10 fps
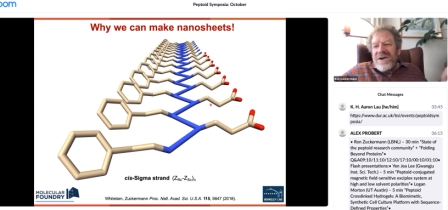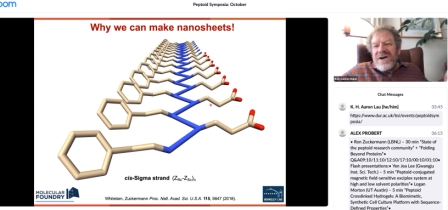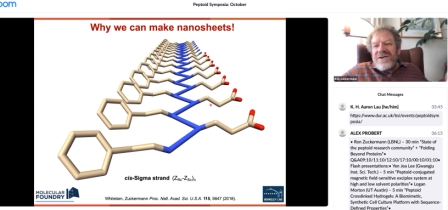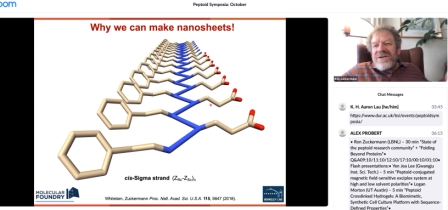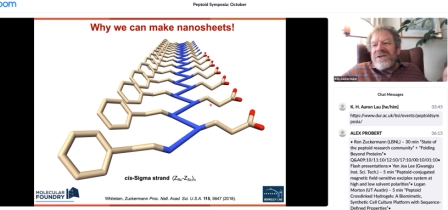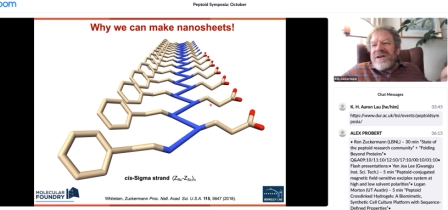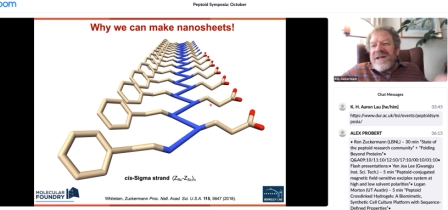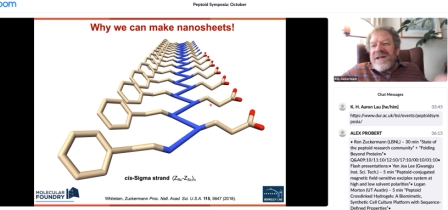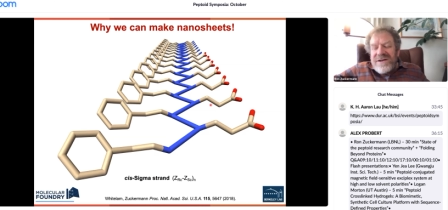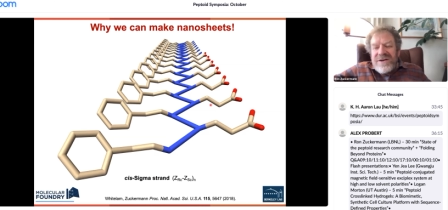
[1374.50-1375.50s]

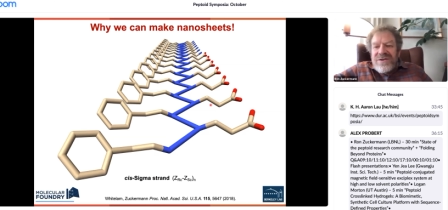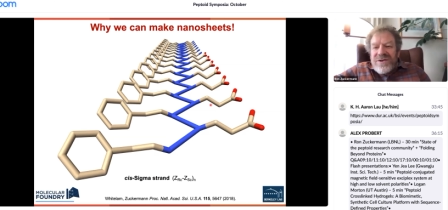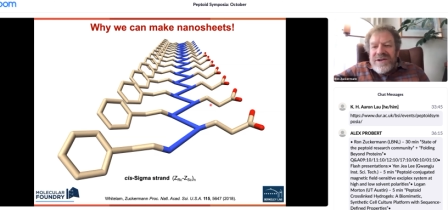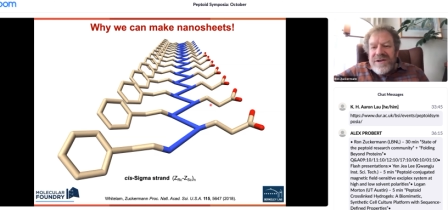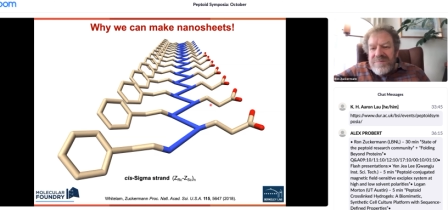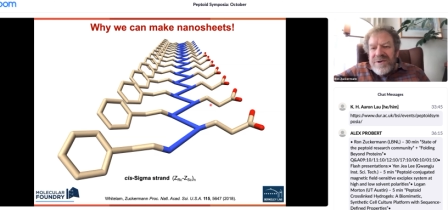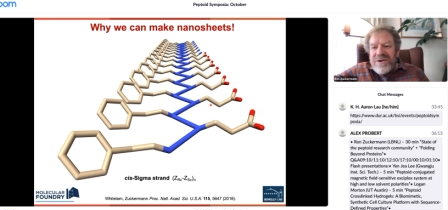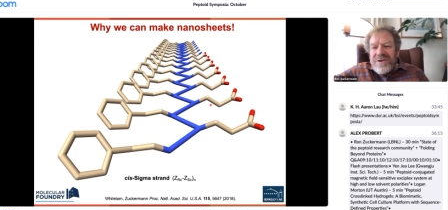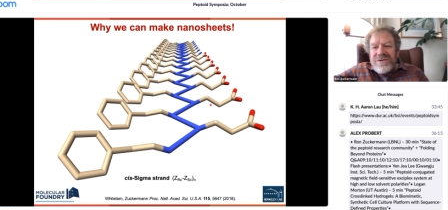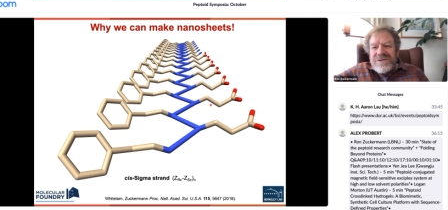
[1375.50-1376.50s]
180 degree
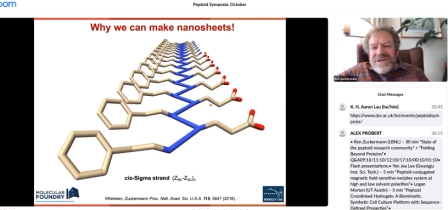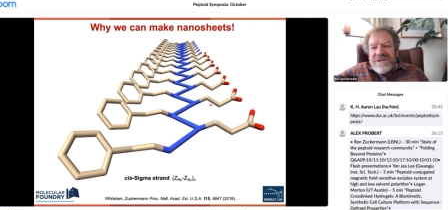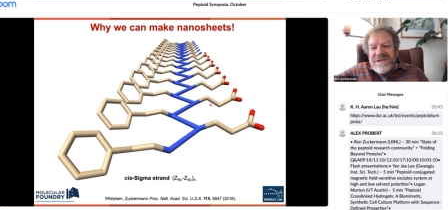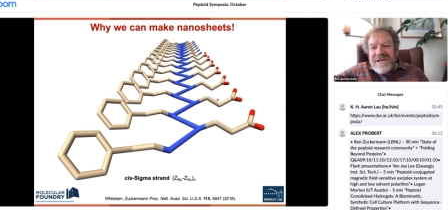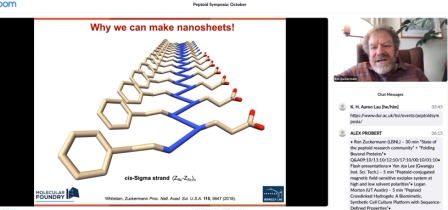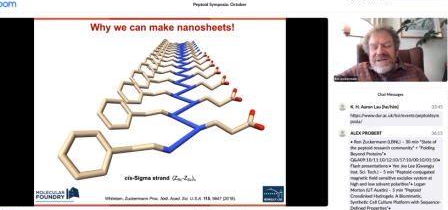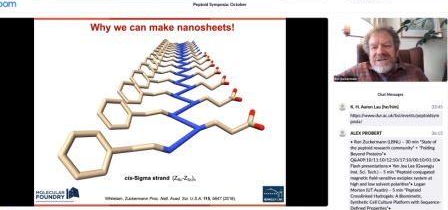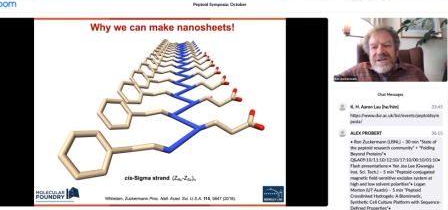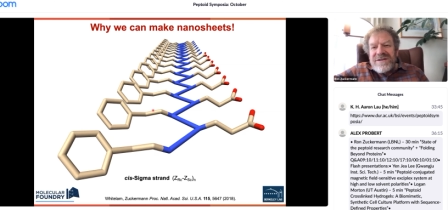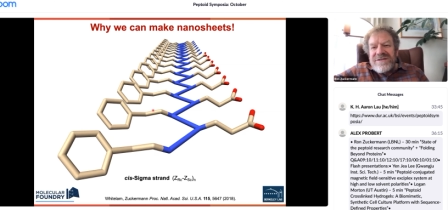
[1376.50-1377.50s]
opposed side
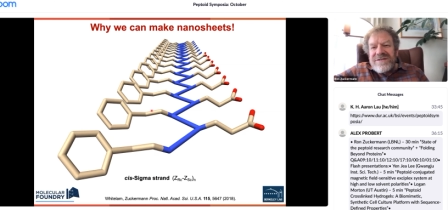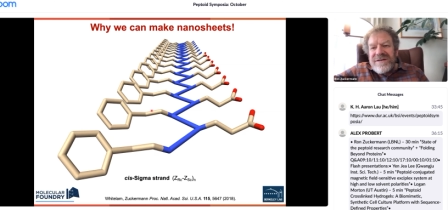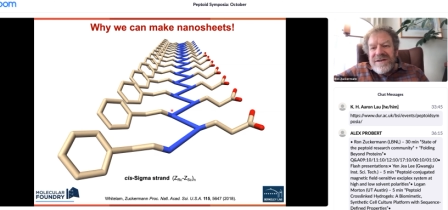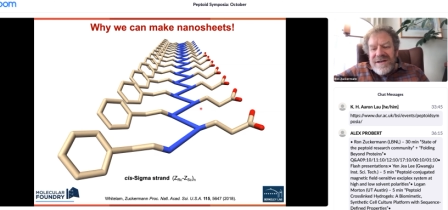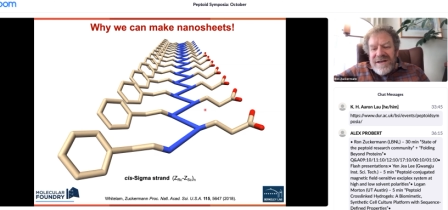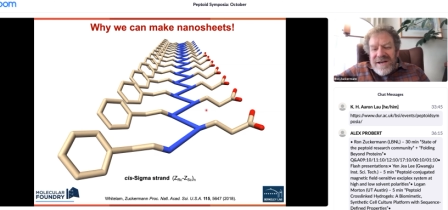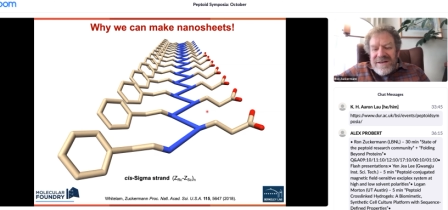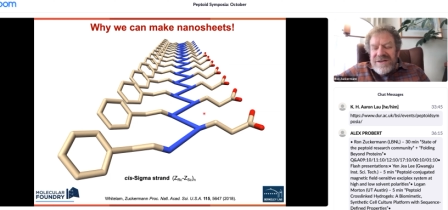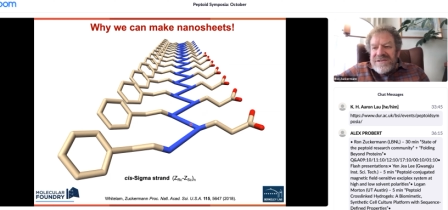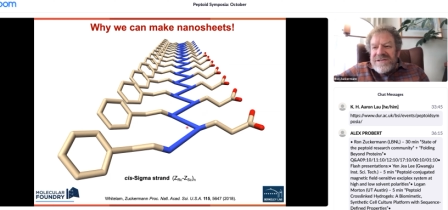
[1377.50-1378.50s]
chains.
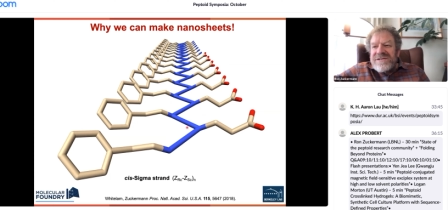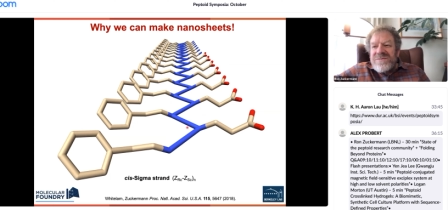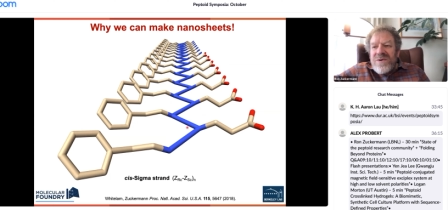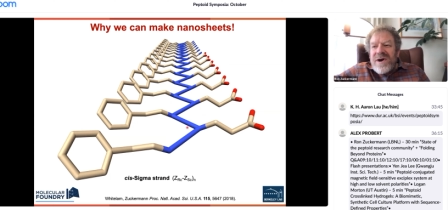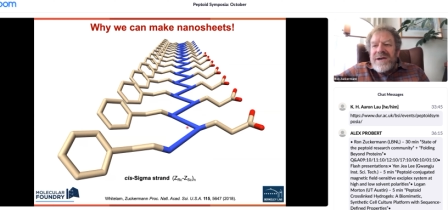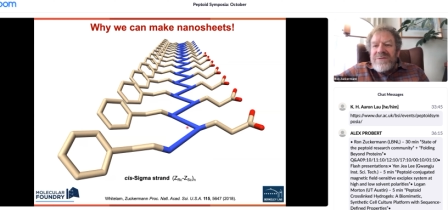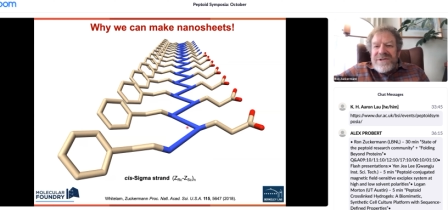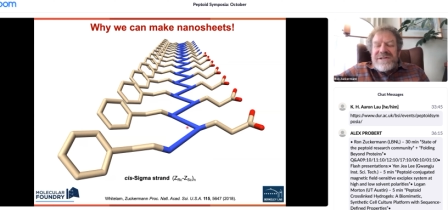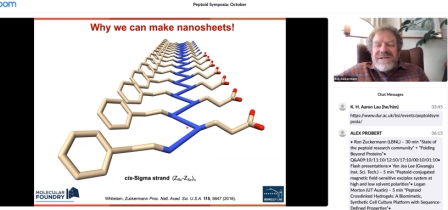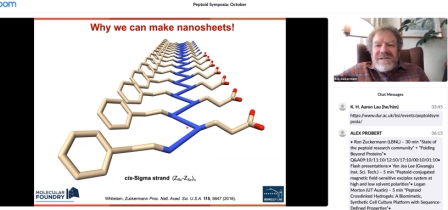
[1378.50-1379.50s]
And this is why
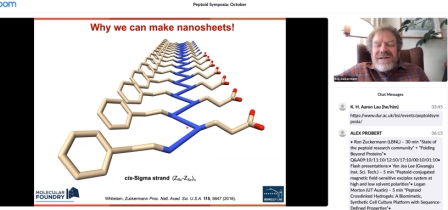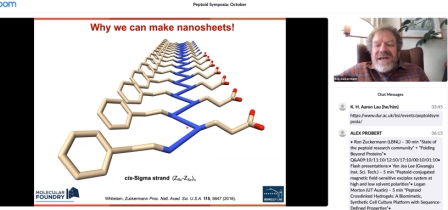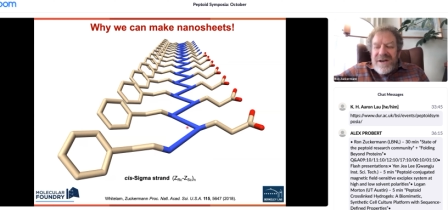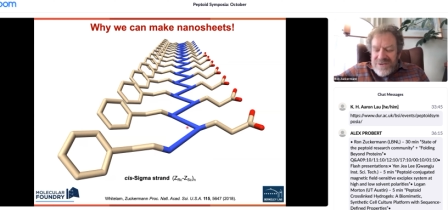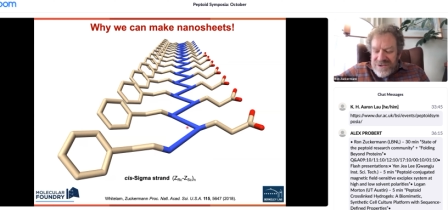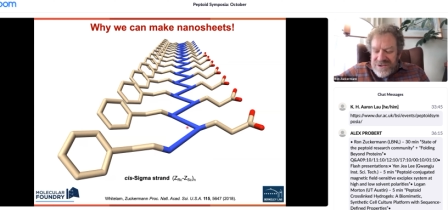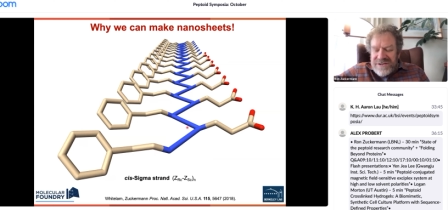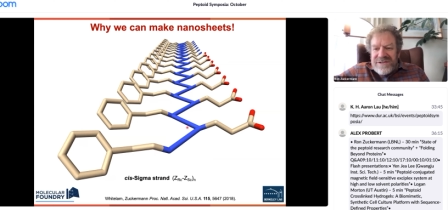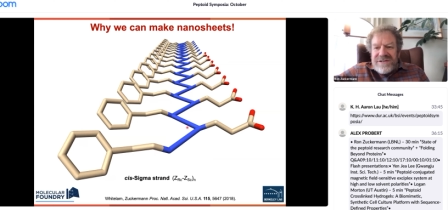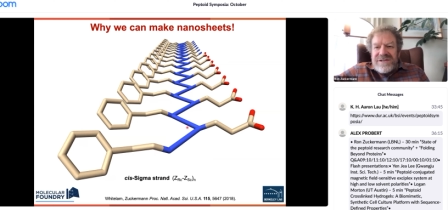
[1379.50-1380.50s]
we see
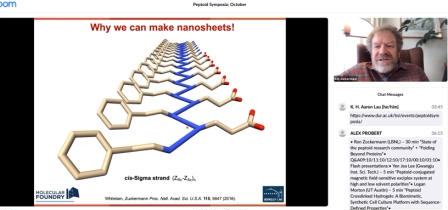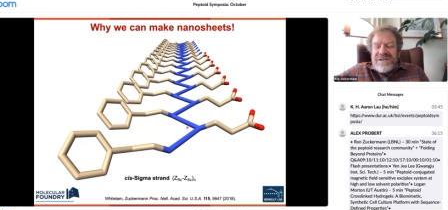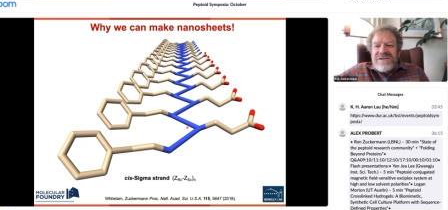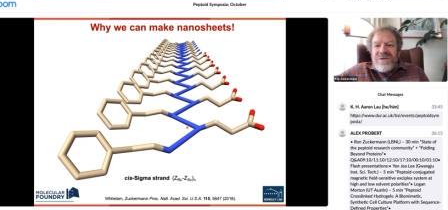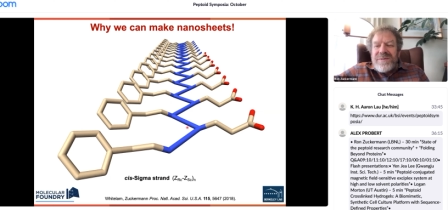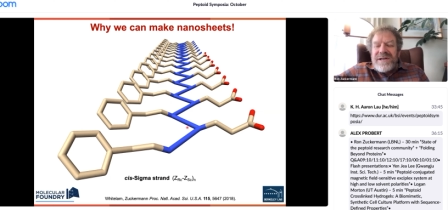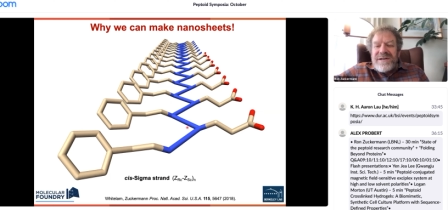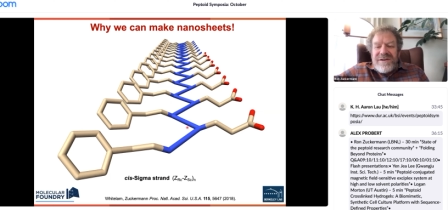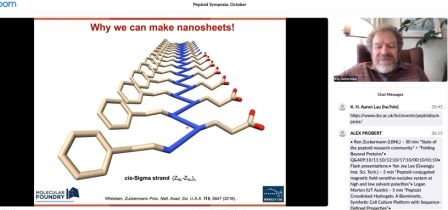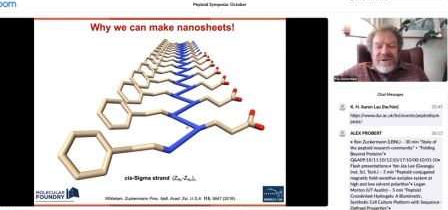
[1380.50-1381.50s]
nanosheets in so
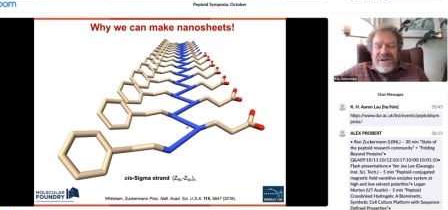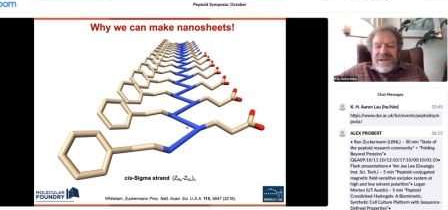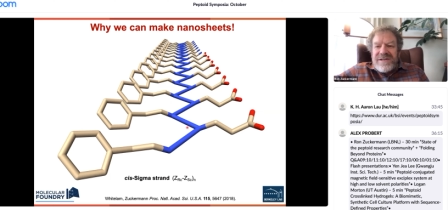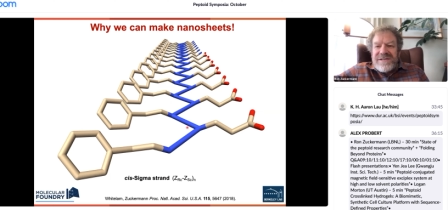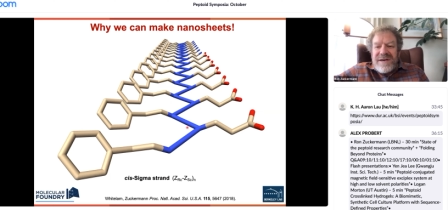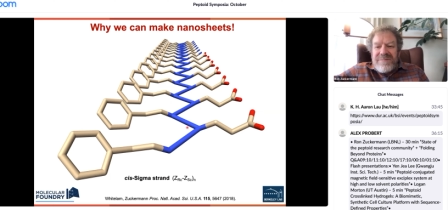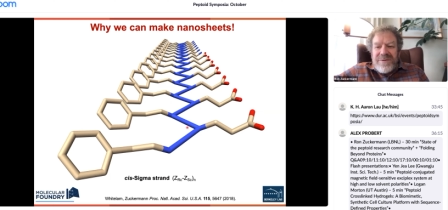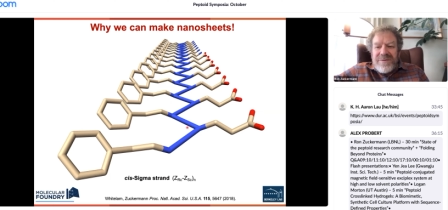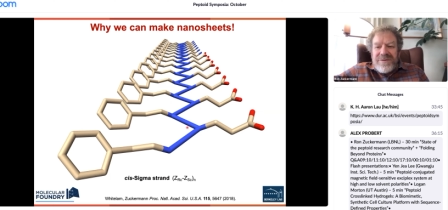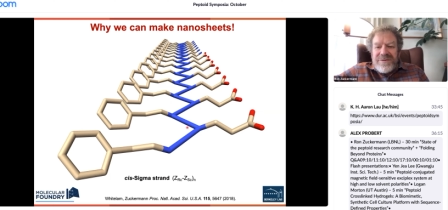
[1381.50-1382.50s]
many different
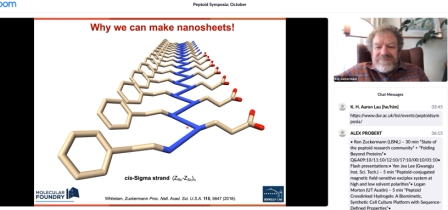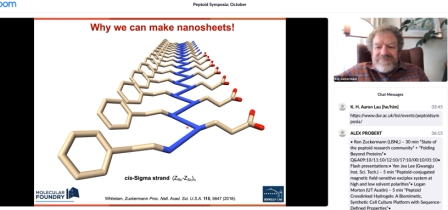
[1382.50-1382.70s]
examples.